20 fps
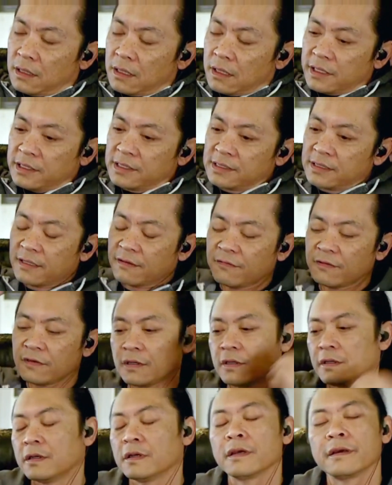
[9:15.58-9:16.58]
i7.
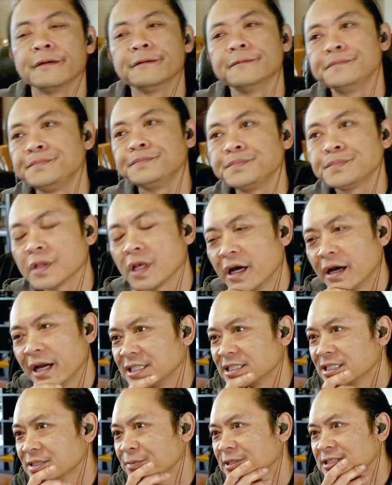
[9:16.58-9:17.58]
Oh, okay. No, I
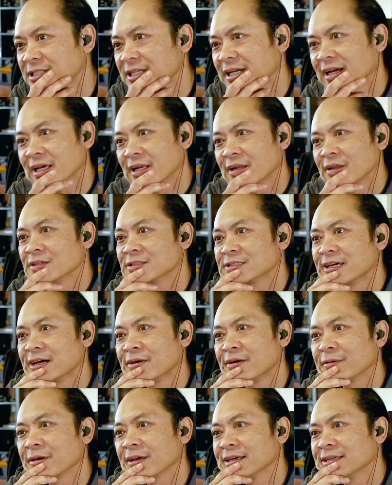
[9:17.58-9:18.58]
just been checking those out
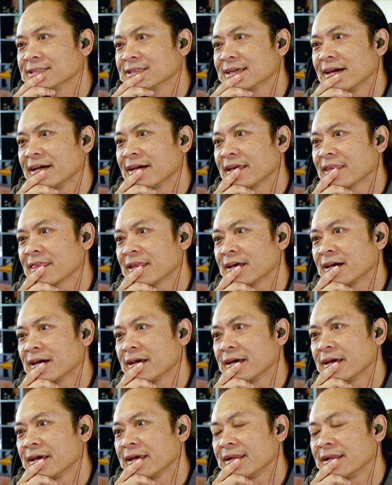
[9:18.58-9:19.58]
because I
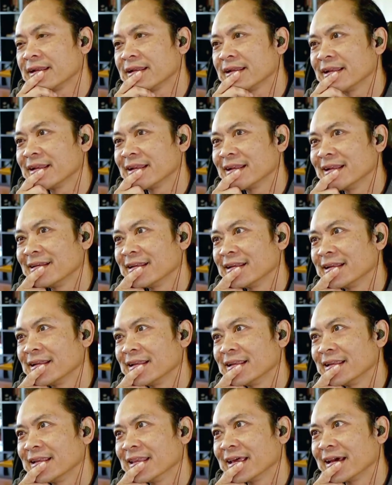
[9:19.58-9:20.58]
thought,
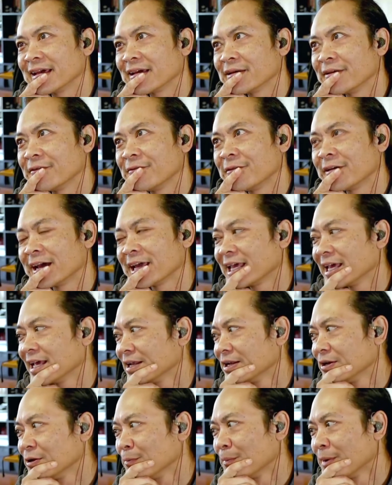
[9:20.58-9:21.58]
like, if I get a
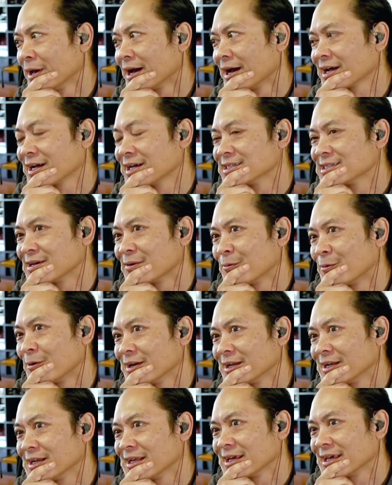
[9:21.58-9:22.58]
new Mac, because I
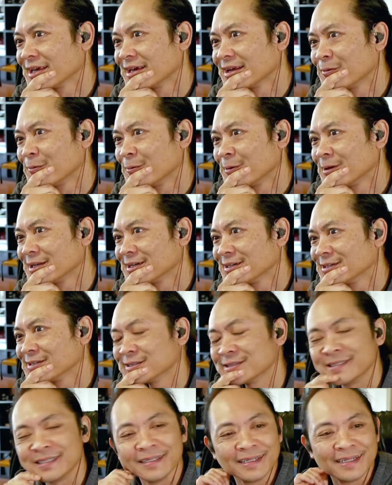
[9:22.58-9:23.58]
wanted to get a
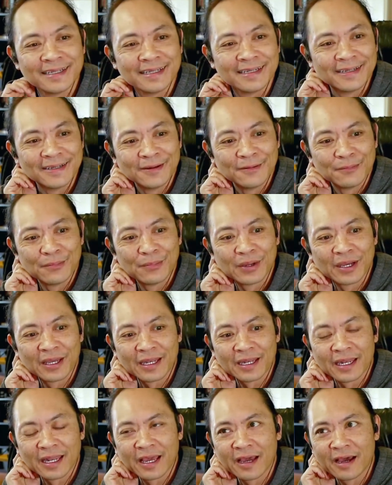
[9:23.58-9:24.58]
Windows, but
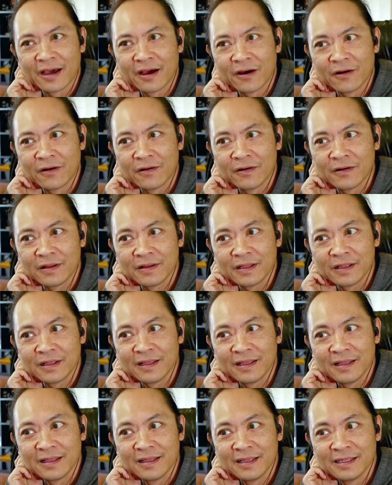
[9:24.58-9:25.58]
now
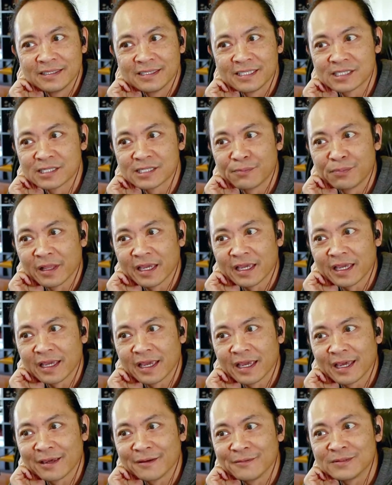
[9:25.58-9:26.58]
just to play
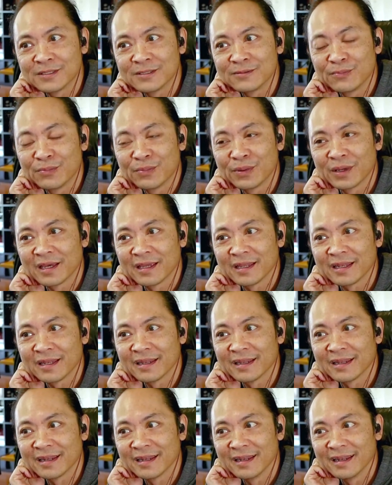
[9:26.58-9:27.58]
games. But
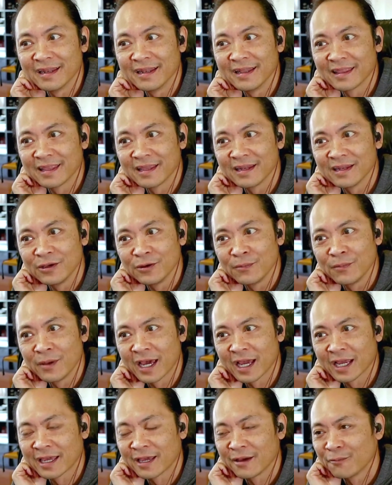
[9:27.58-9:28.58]
the new
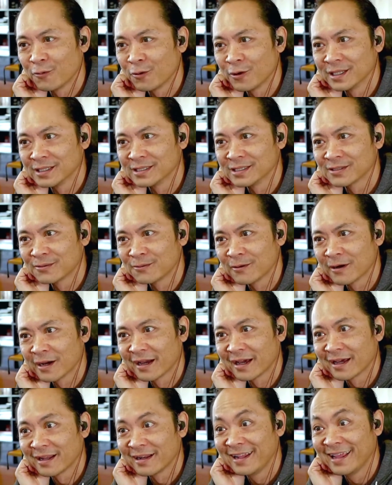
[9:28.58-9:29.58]
Mac M1s are
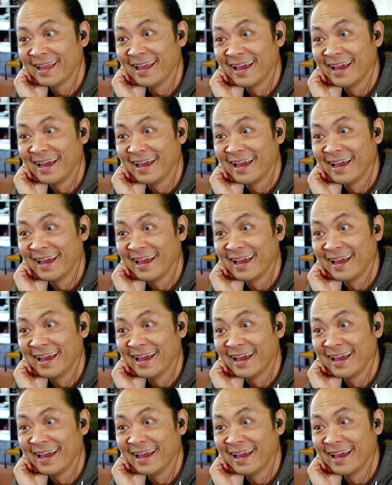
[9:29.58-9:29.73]
rad.